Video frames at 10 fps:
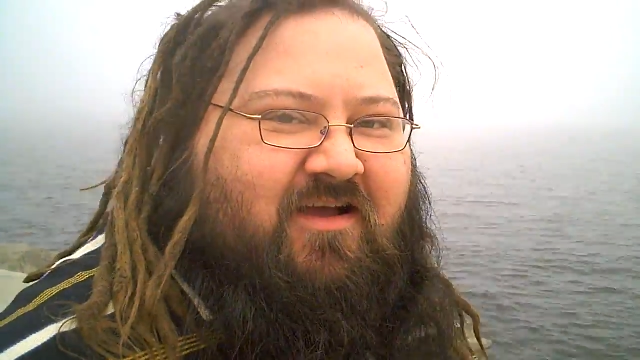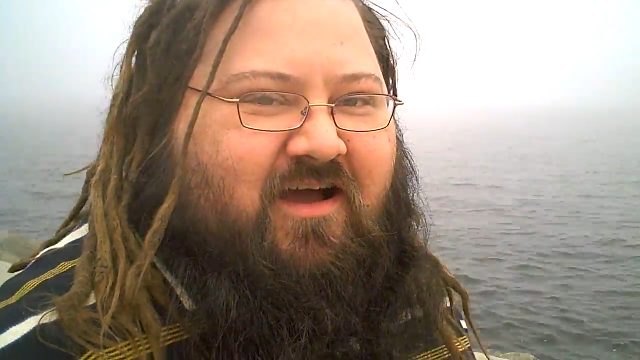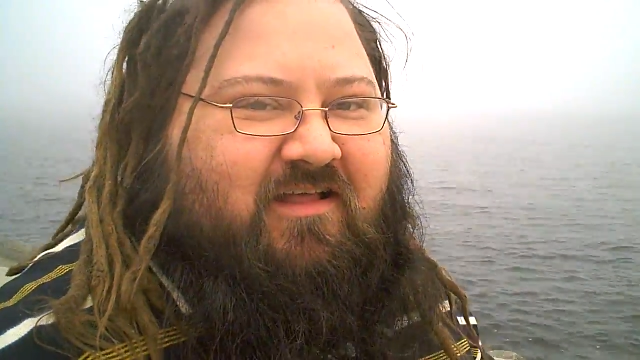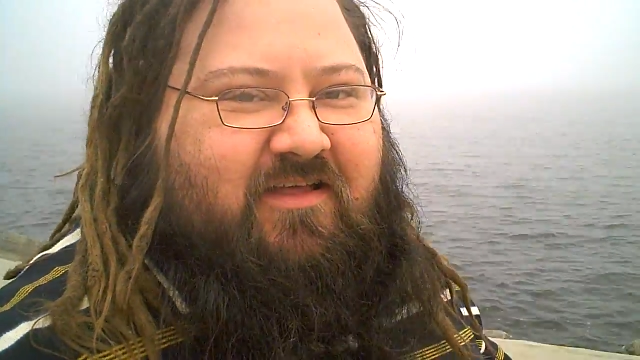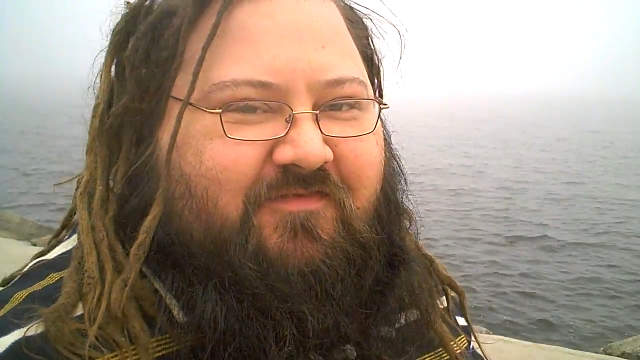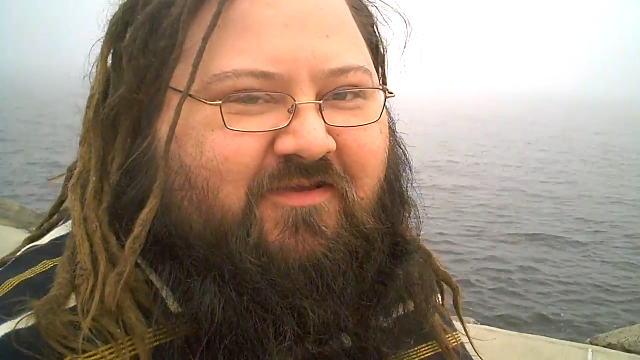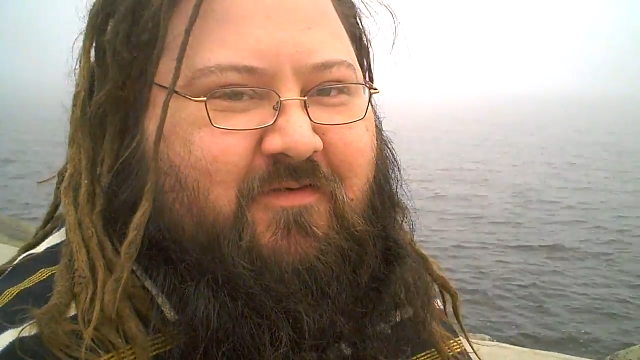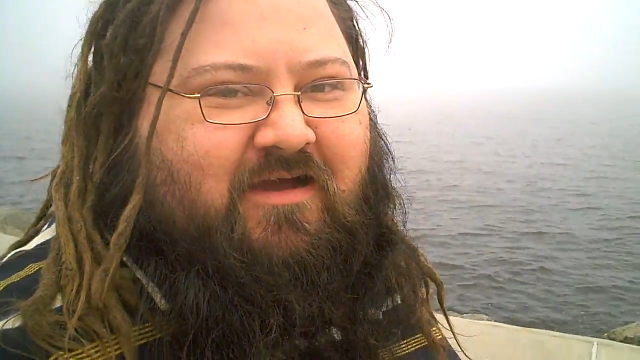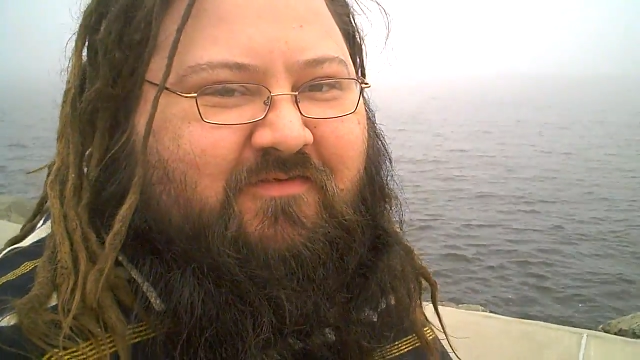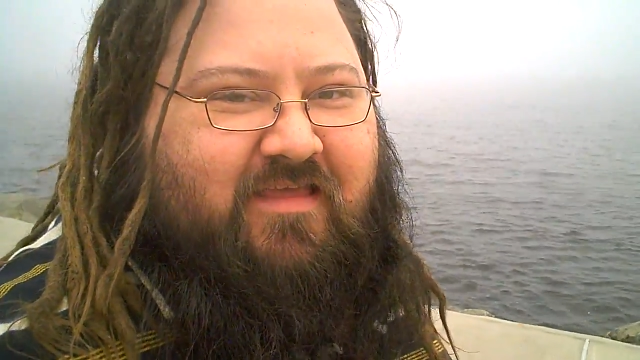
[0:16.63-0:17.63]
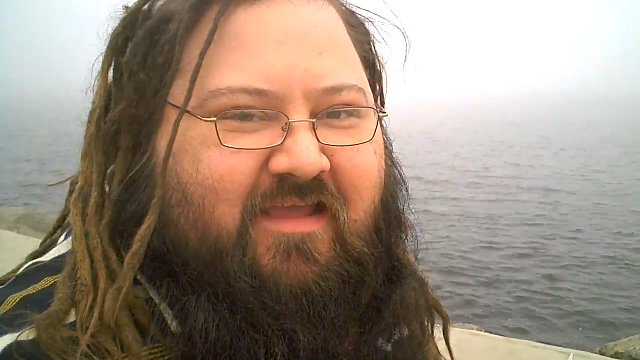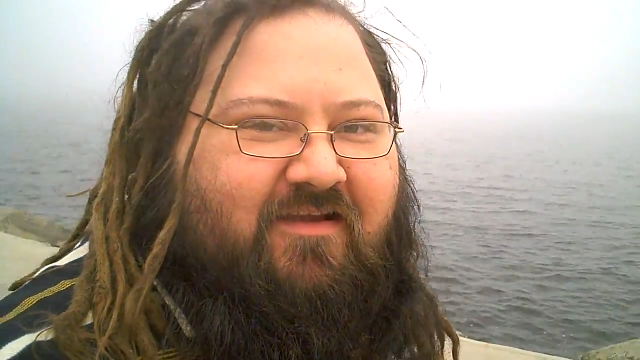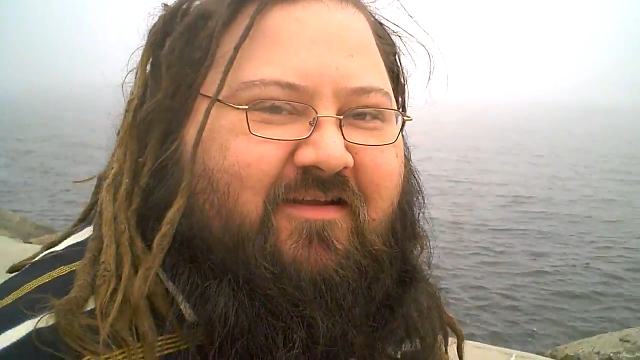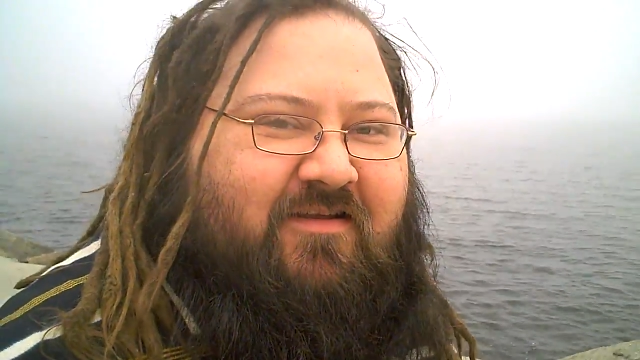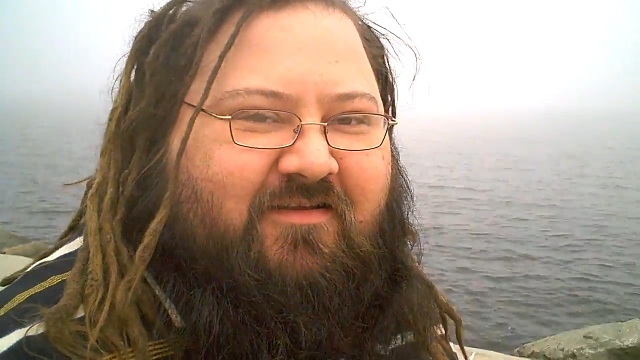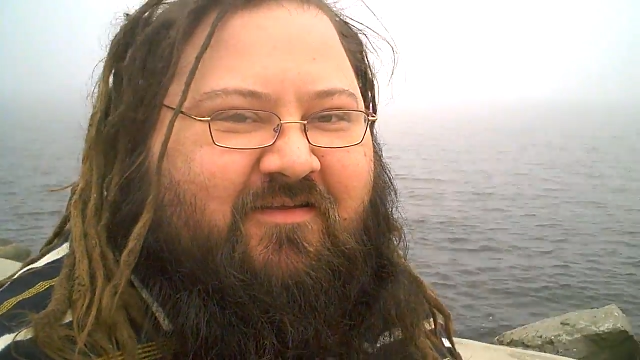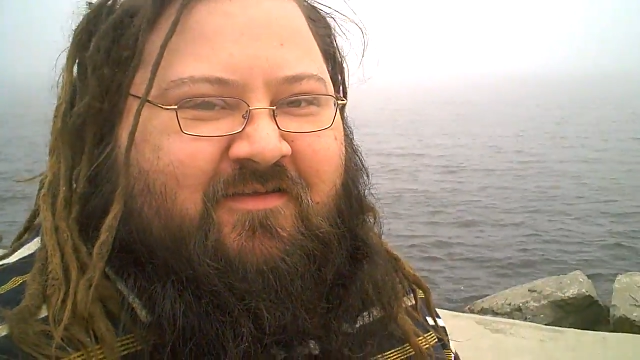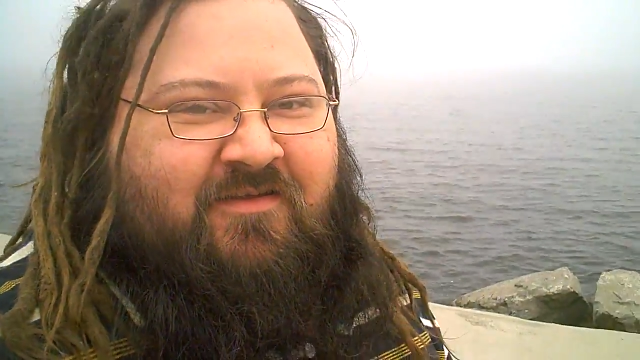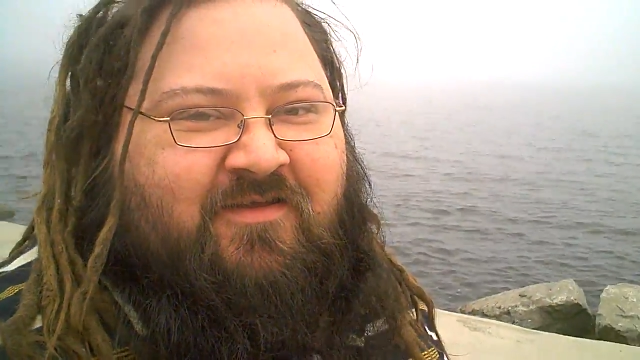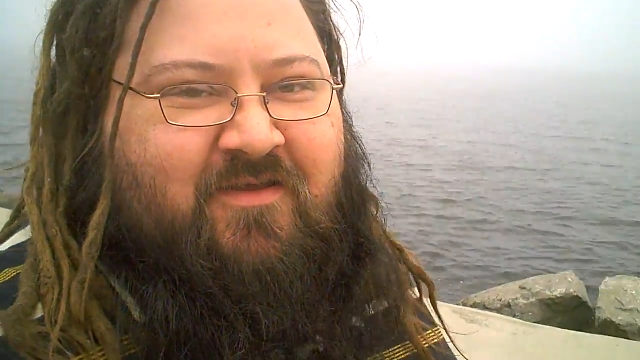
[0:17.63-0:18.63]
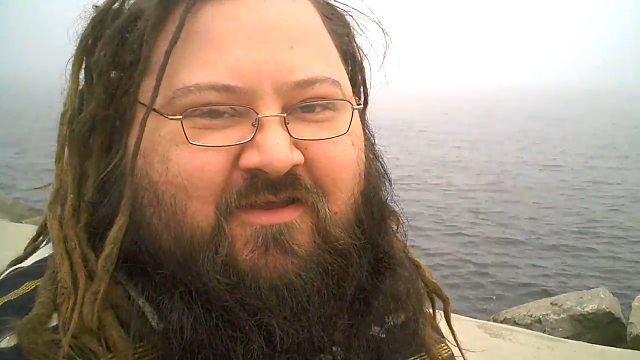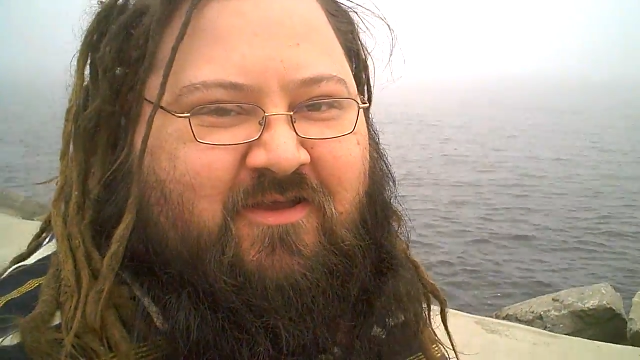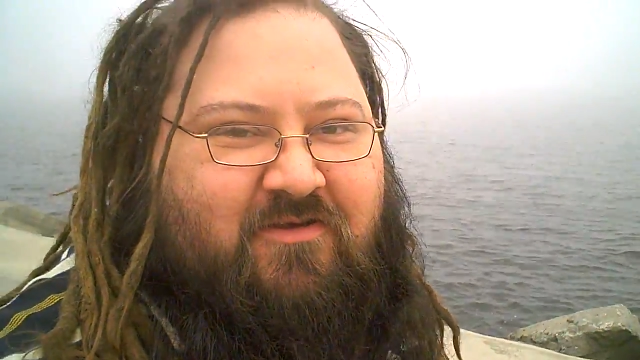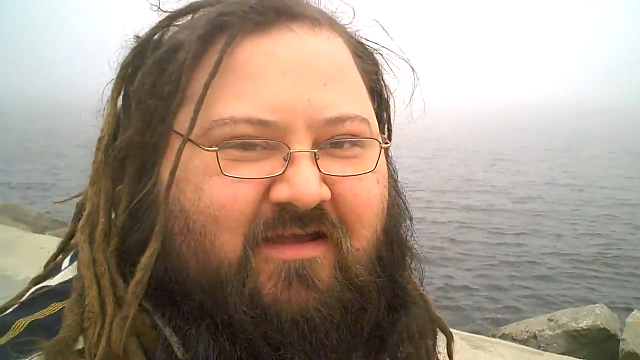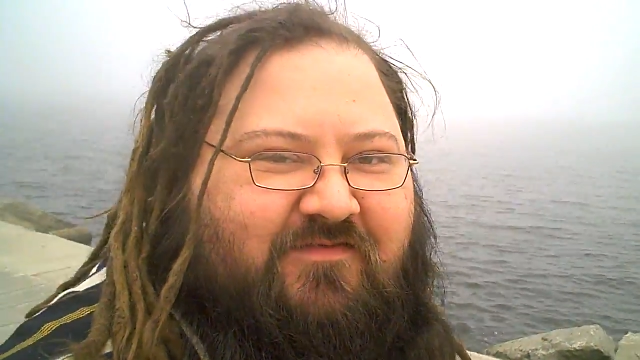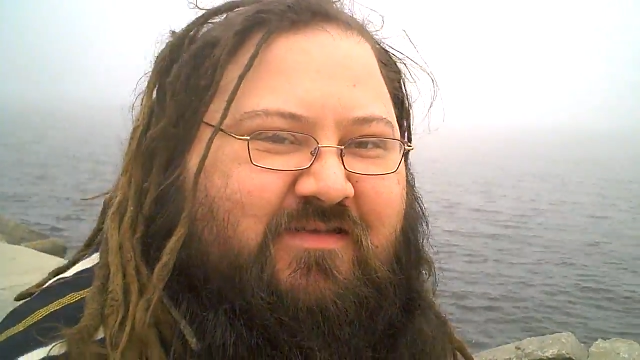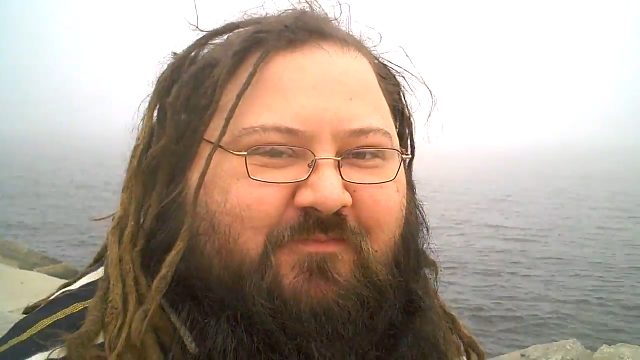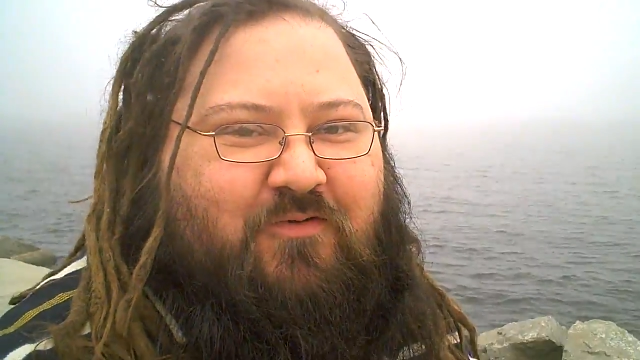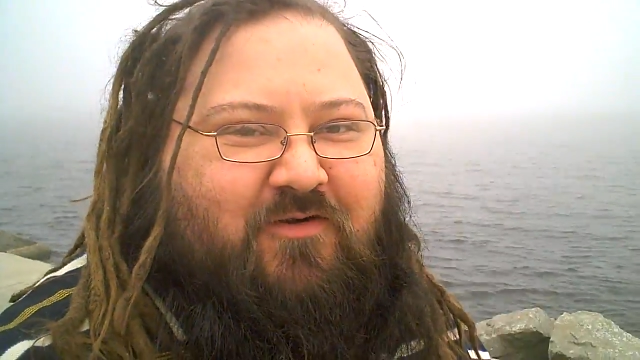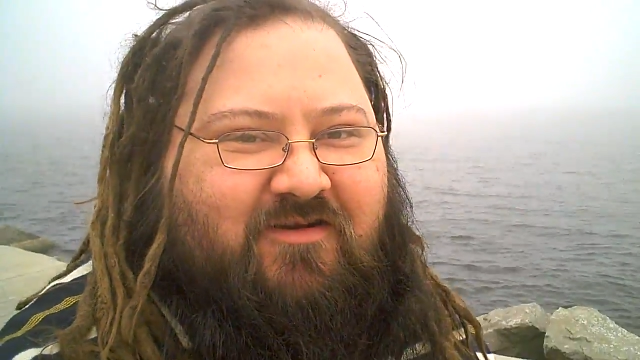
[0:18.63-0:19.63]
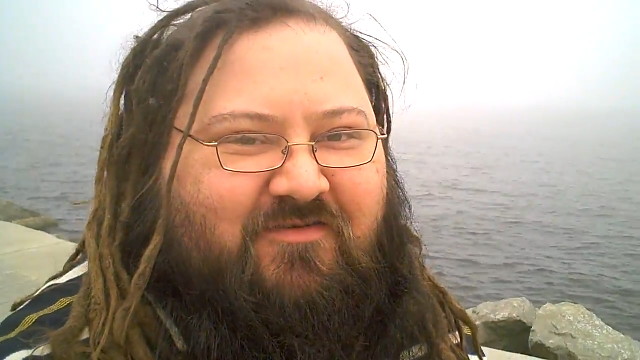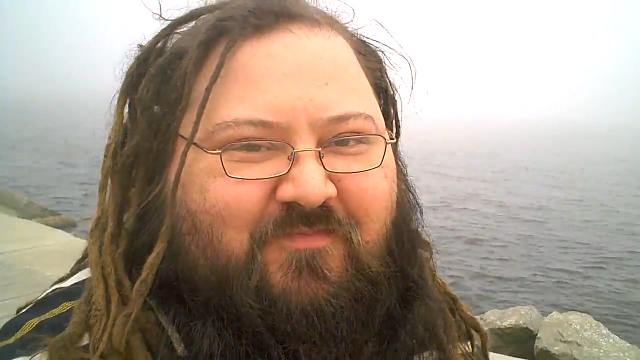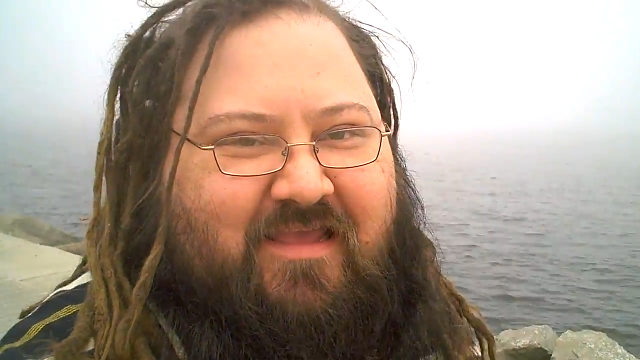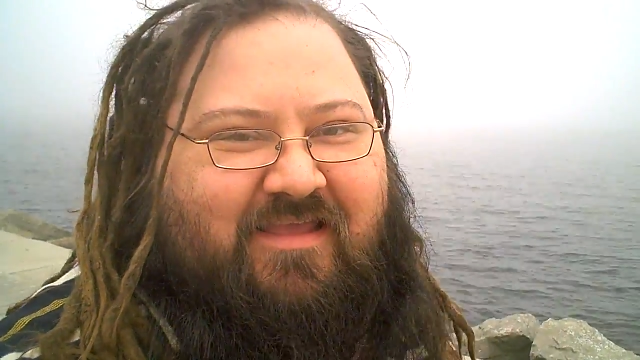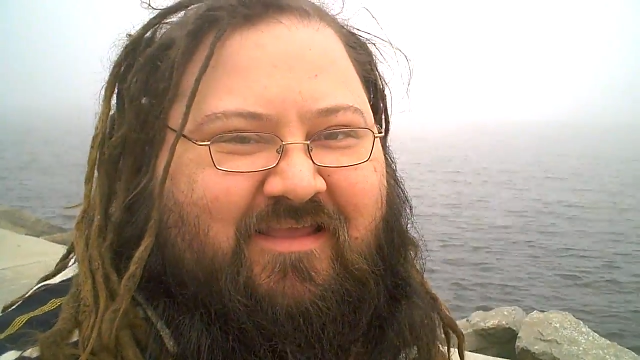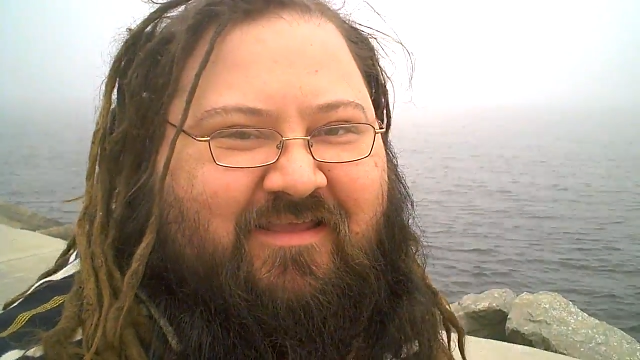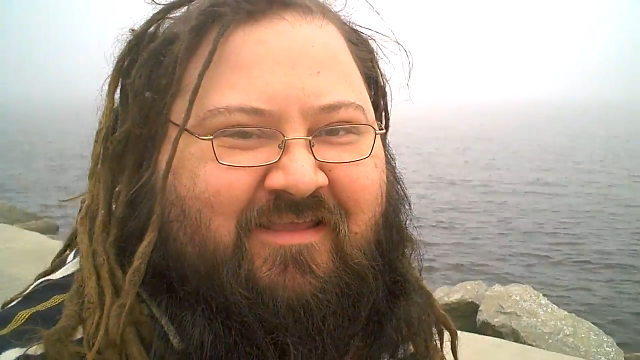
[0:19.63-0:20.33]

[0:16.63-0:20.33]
all of you out there who have supported me